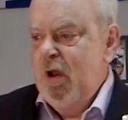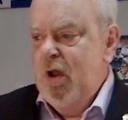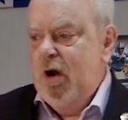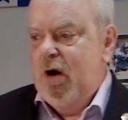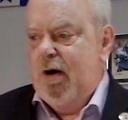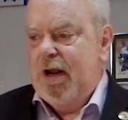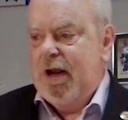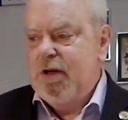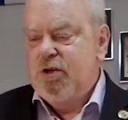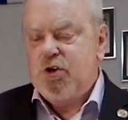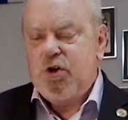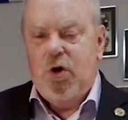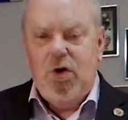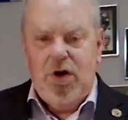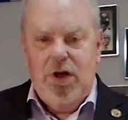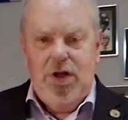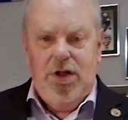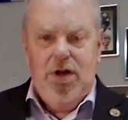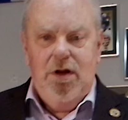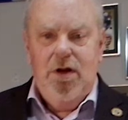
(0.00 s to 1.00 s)
All right, so
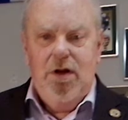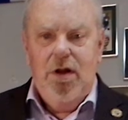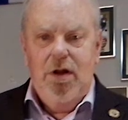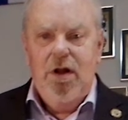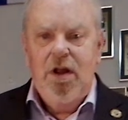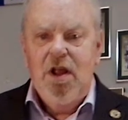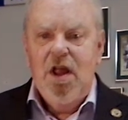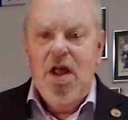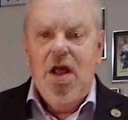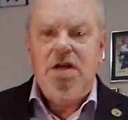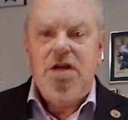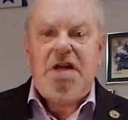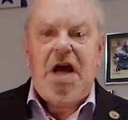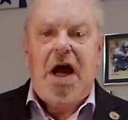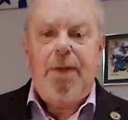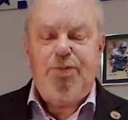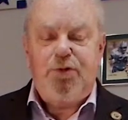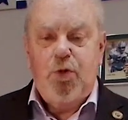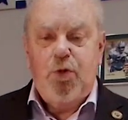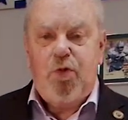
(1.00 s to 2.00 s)

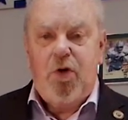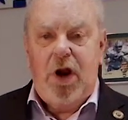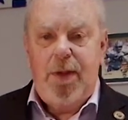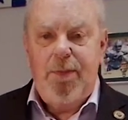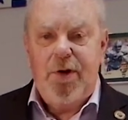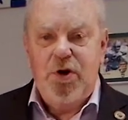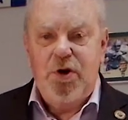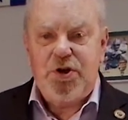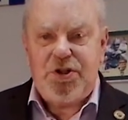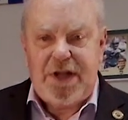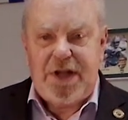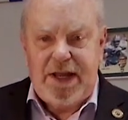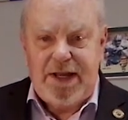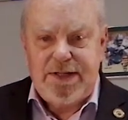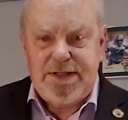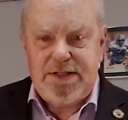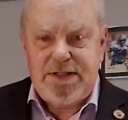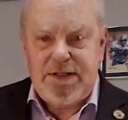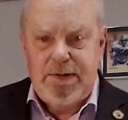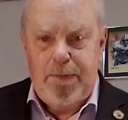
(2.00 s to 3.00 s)
adopt your primary
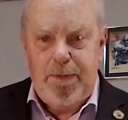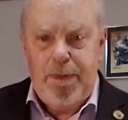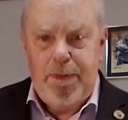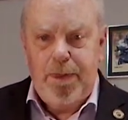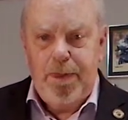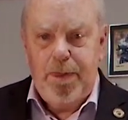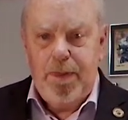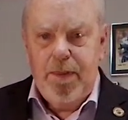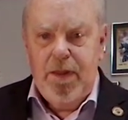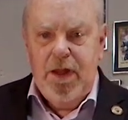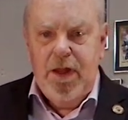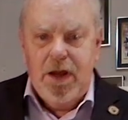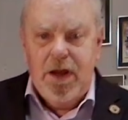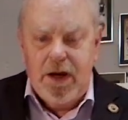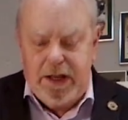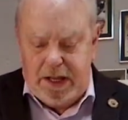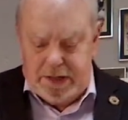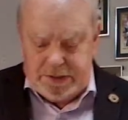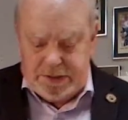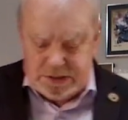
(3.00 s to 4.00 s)
stance. And
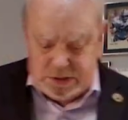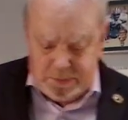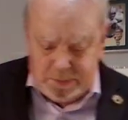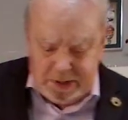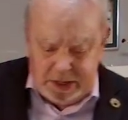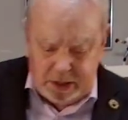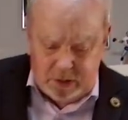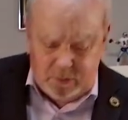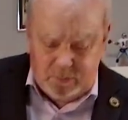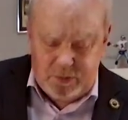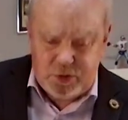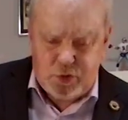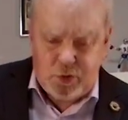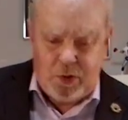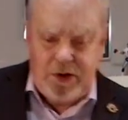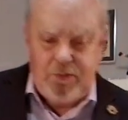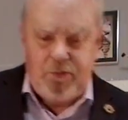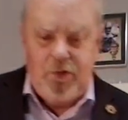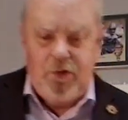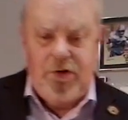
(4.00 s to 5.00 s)
again, it doesn't matter if it's
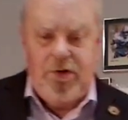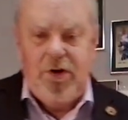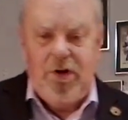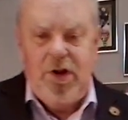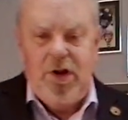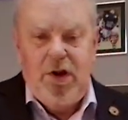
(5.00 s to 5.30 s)
right foot